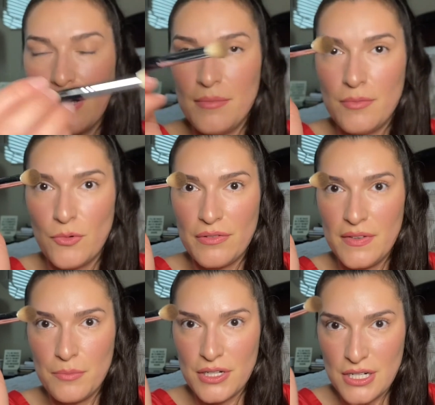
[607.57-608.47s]
a Morphe
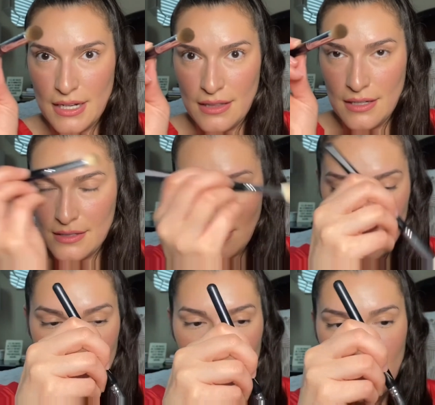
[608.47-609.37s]
brush like this and
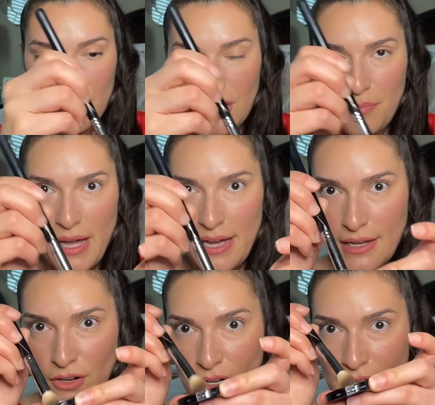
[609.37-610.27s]
just pack it
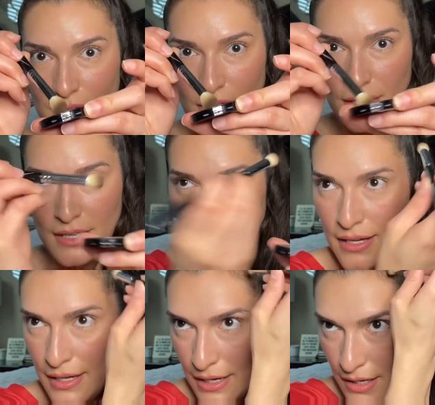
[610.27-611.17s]
on,
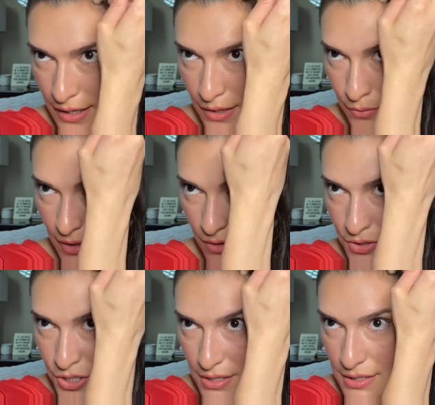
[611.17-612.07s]
and I will
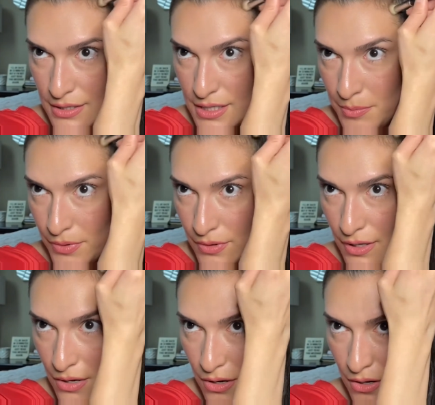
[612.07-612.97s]
just stipple
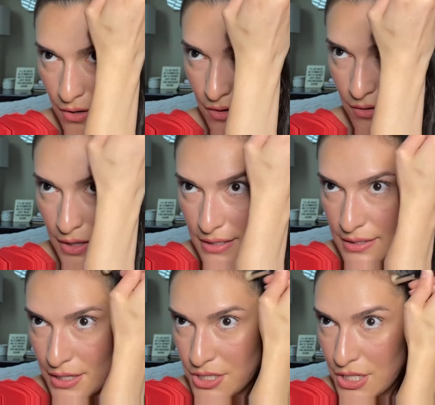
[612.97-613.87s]
all the
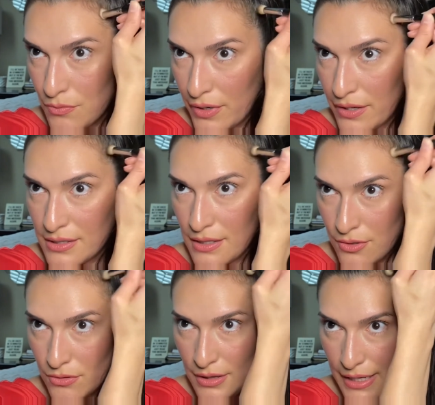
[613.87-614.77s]
section where it's a
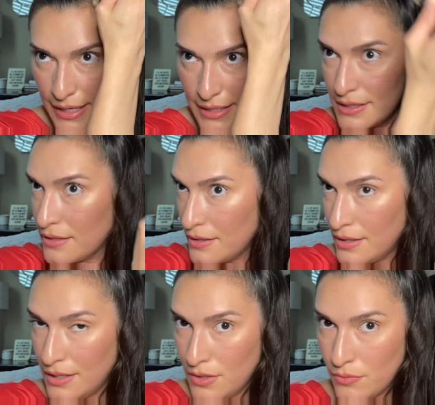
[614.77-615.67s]
little light,
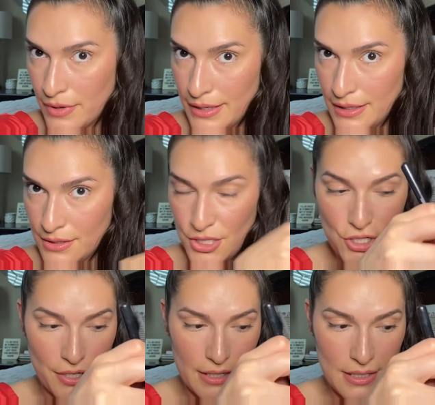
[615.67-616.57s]
where I need it to
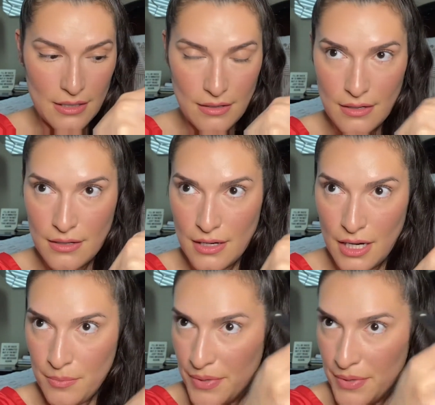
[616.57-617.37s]
darken up.